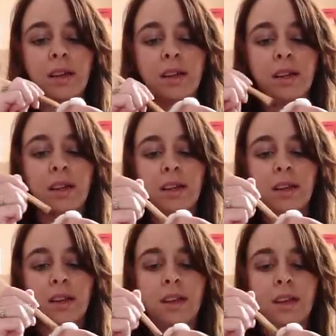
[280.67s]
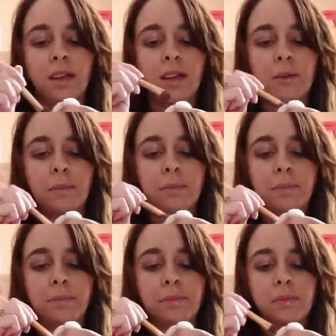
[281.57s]

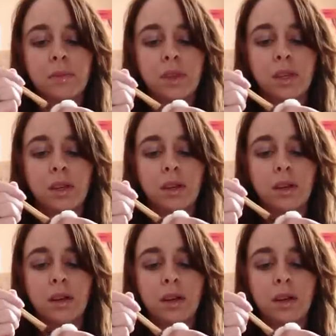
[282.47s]
Nobody speaks.